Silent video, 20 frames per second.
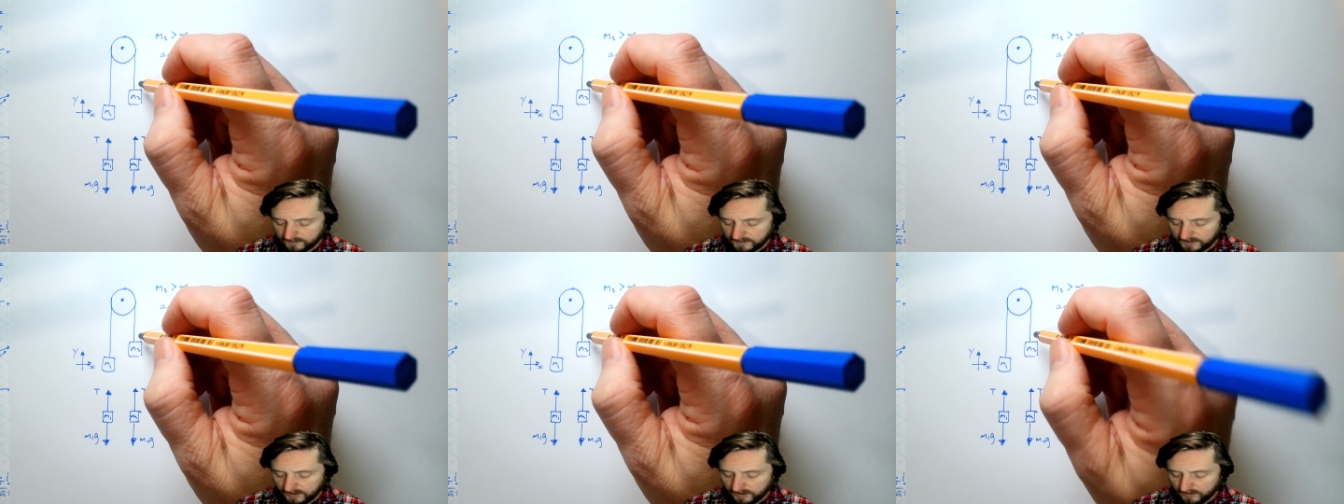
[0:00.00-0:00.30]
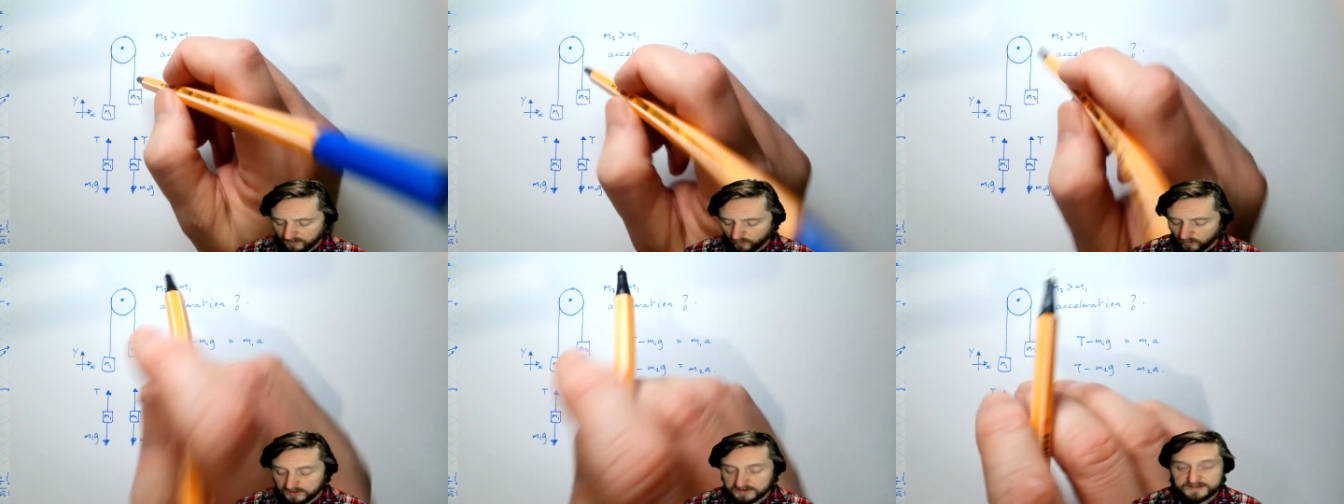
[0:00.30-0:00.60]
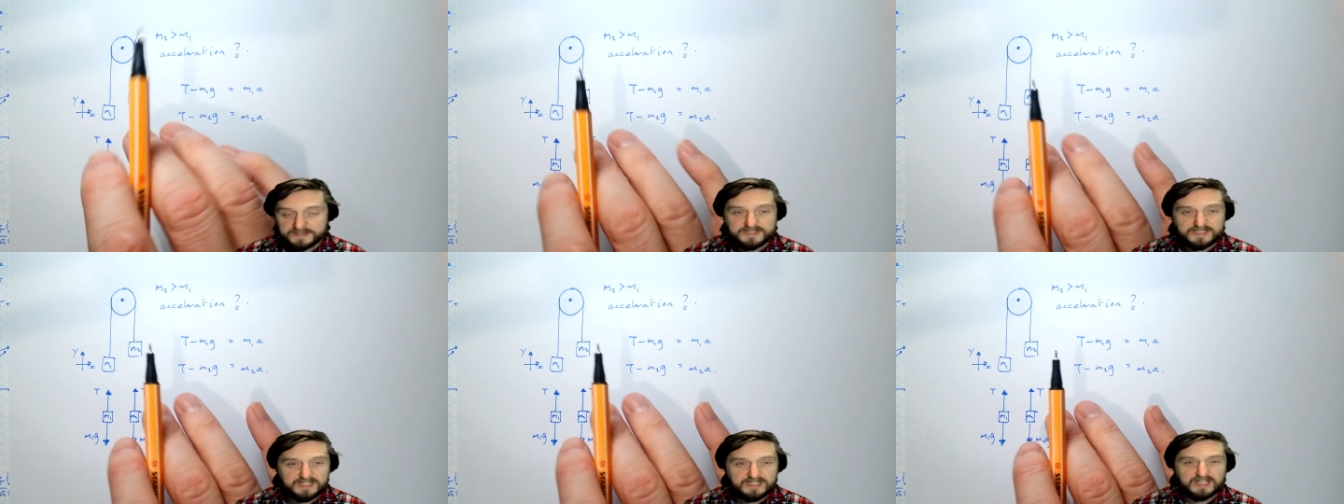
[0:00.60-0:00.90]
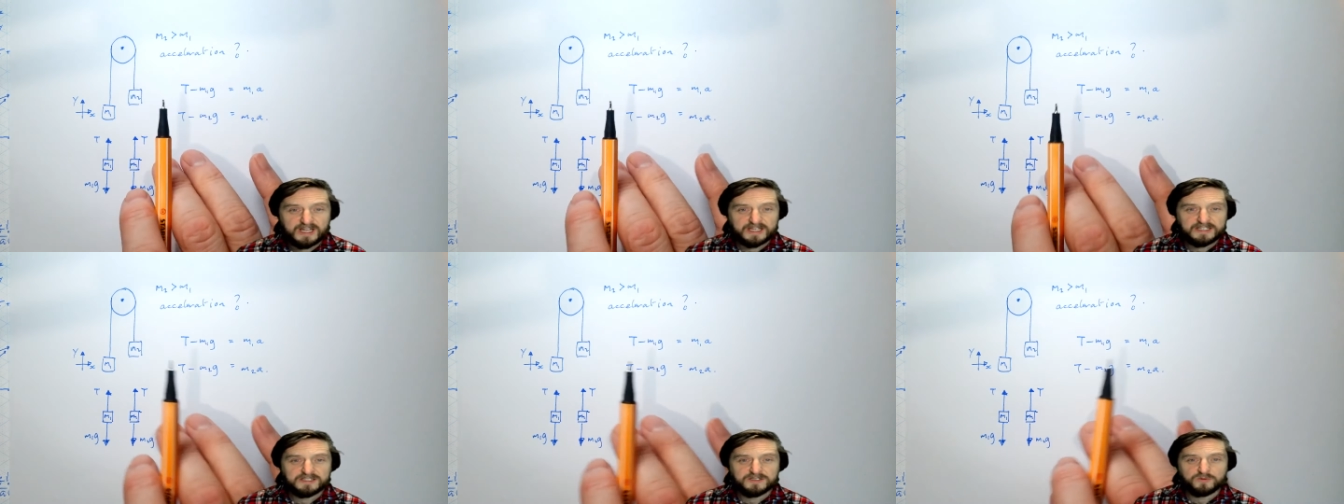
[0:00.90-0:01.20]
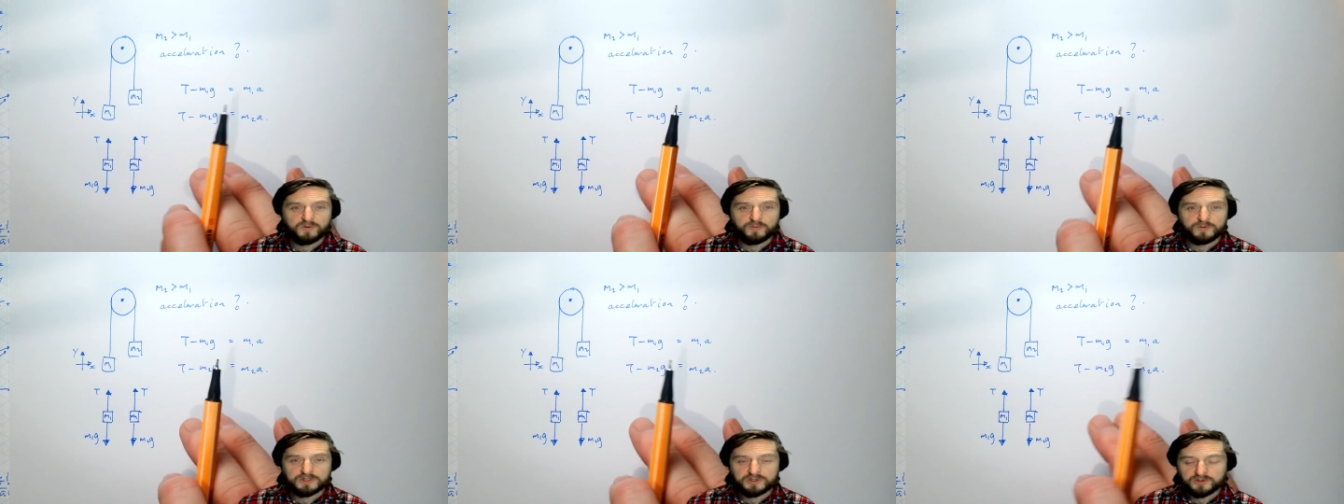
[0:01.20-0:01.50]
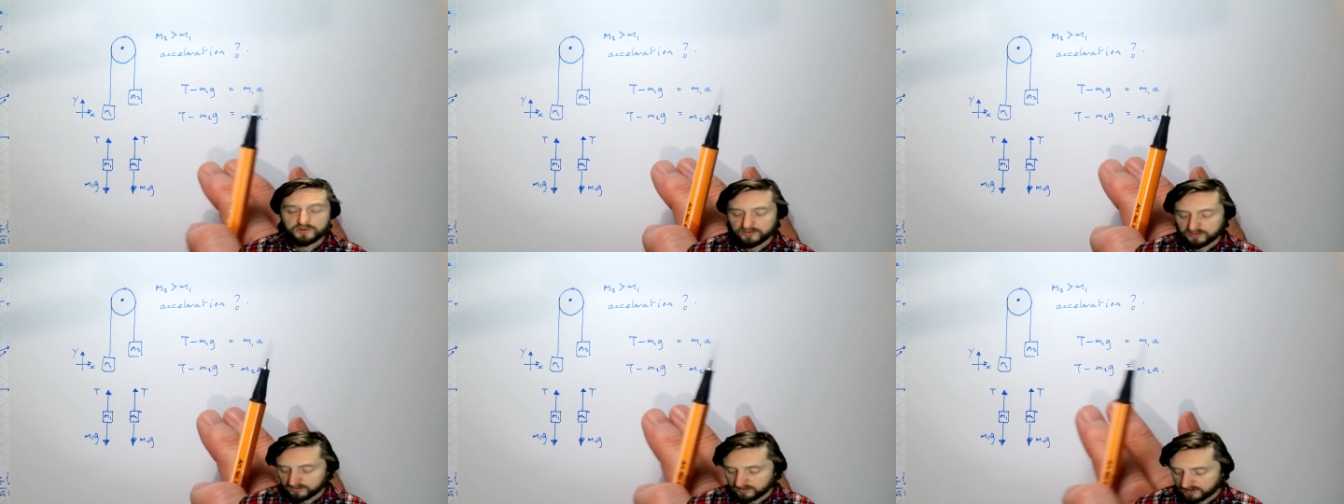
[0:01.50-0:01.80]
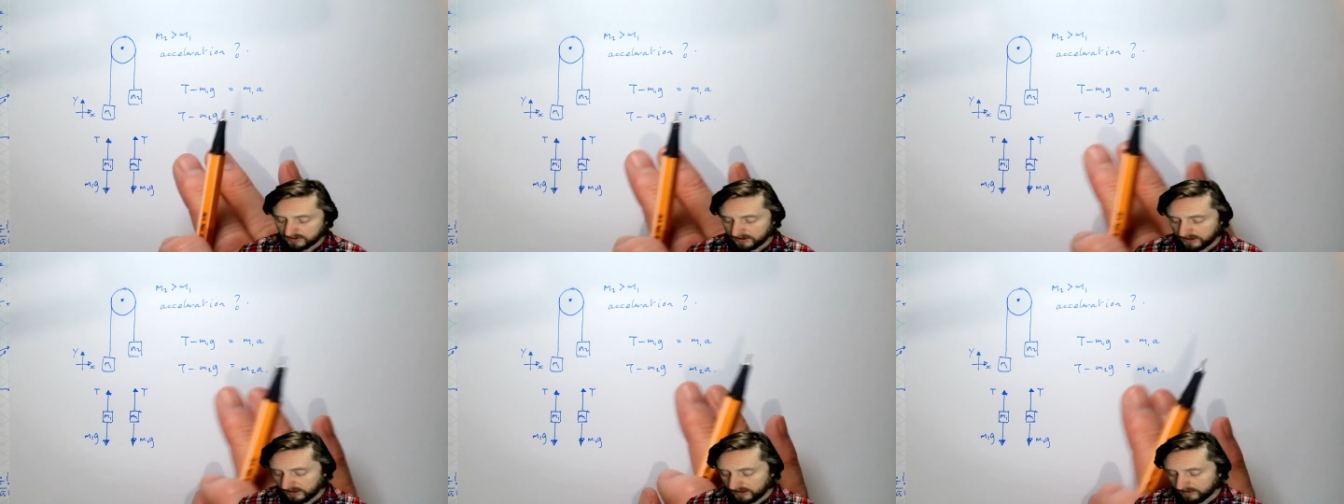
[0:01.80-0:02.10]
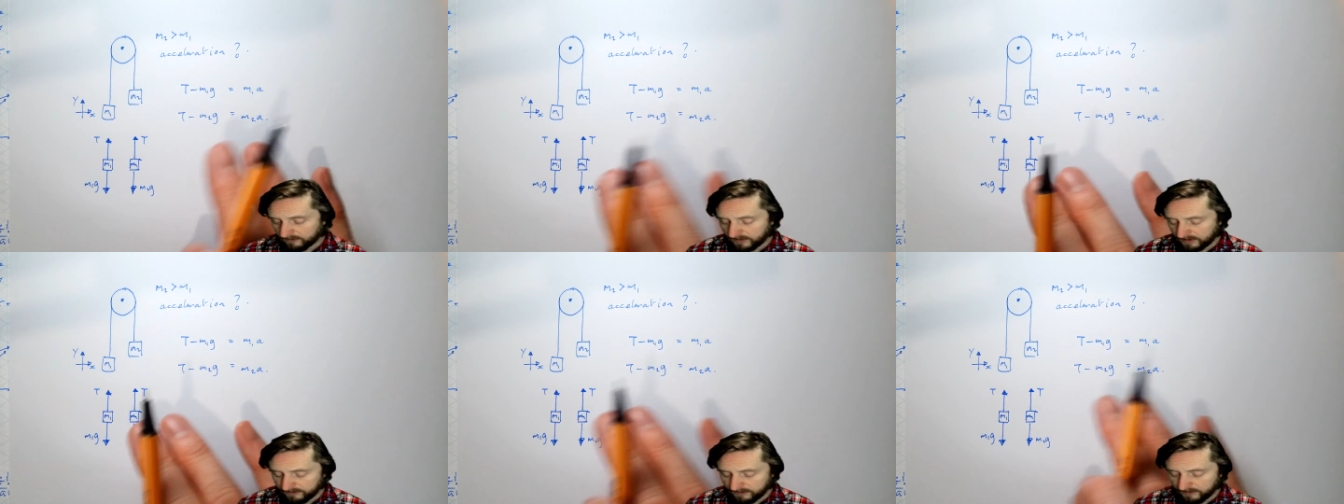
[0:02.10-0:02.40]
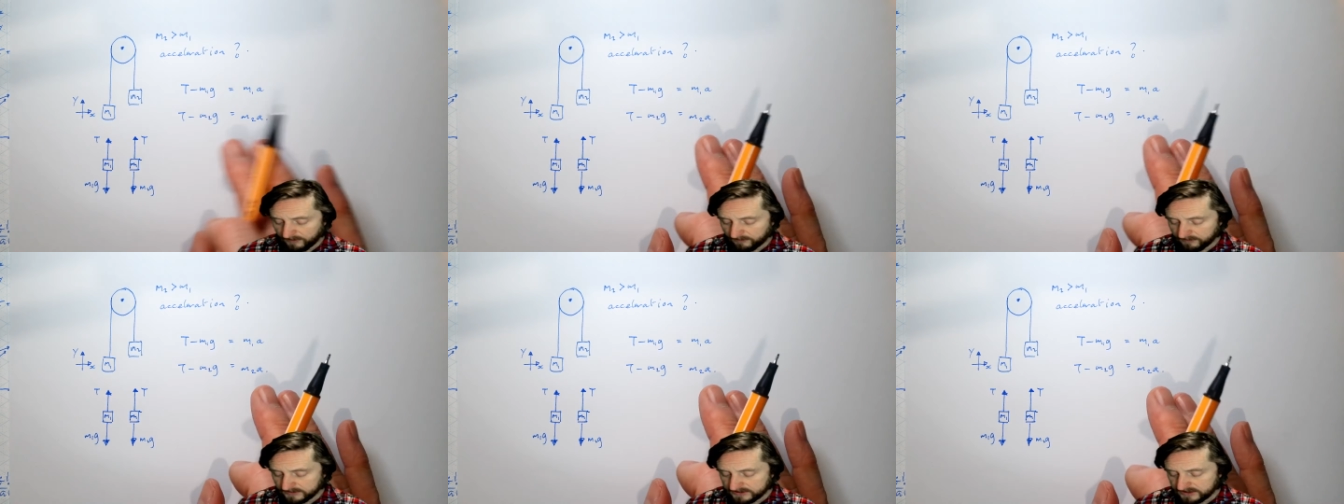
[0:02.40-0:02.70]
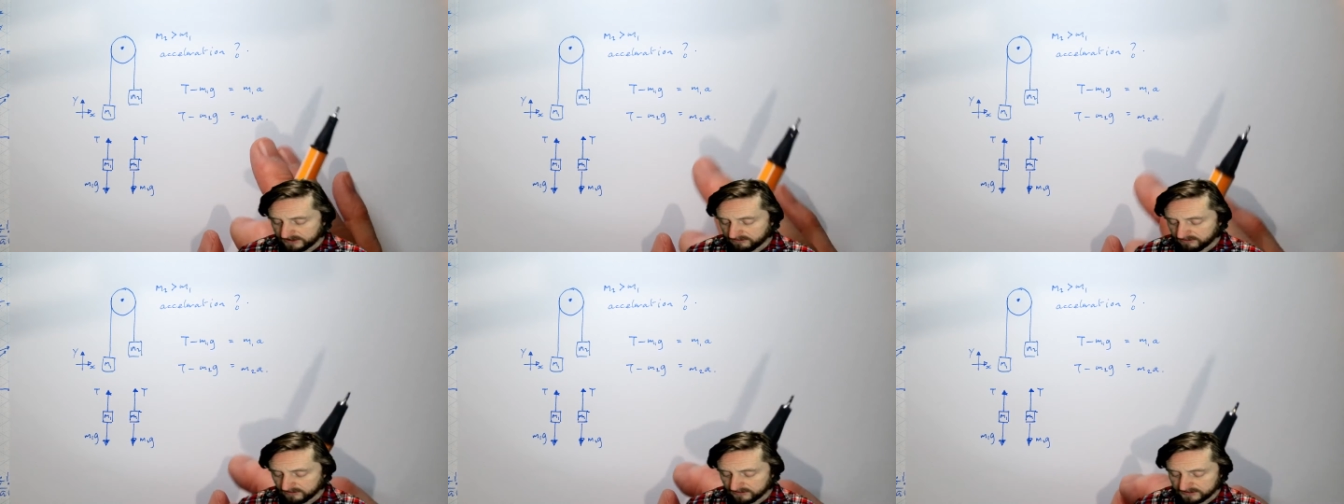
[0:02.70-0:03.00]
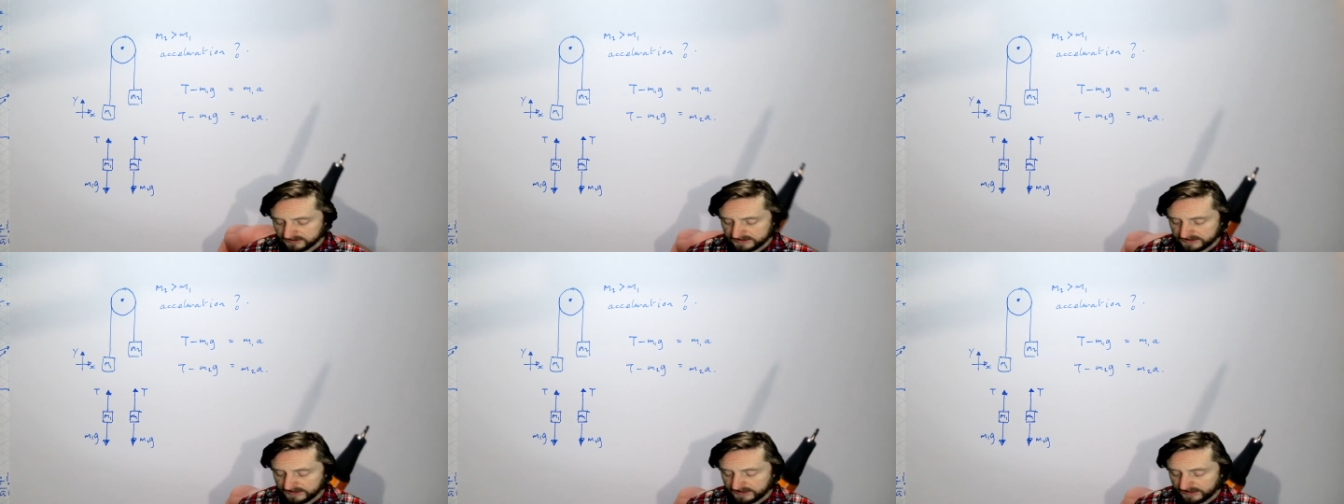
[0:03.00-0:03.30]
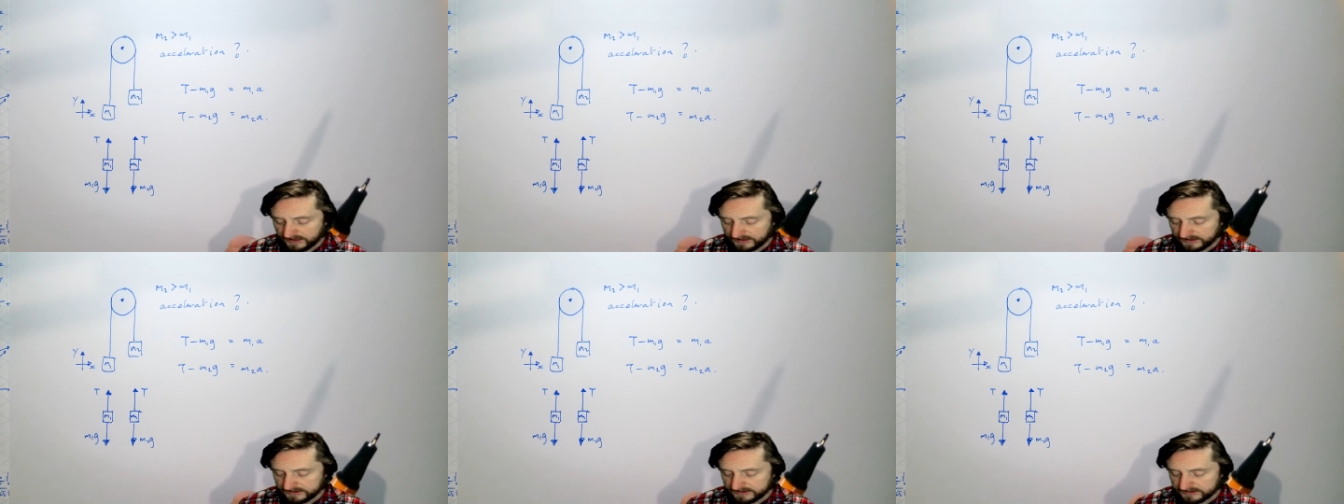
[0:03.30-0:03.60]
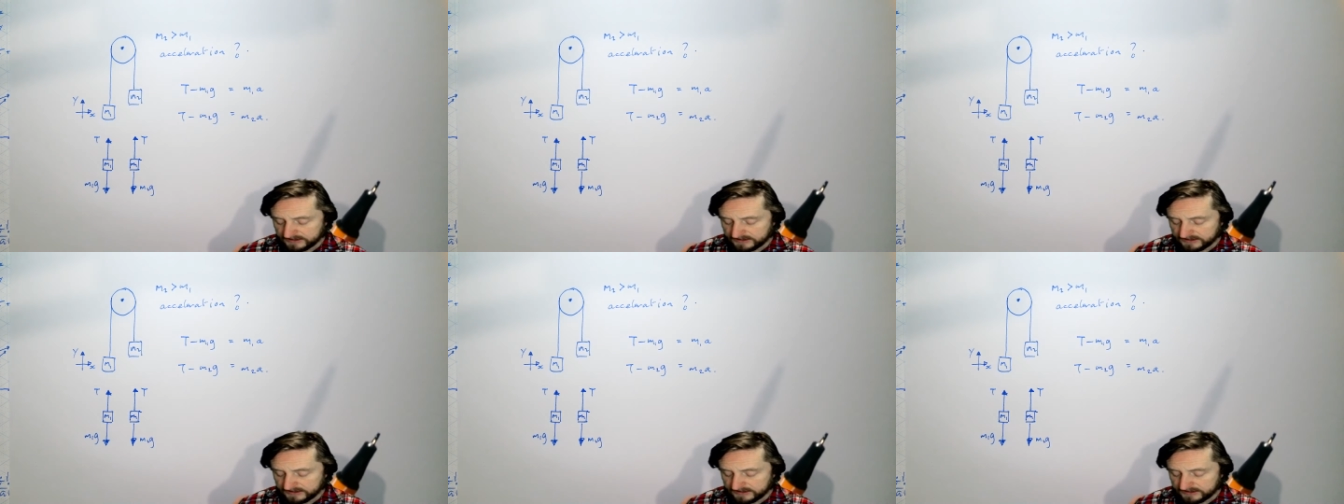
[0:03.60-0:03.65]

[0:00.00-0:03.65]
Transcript: we'll see later when we talk maybe about materials that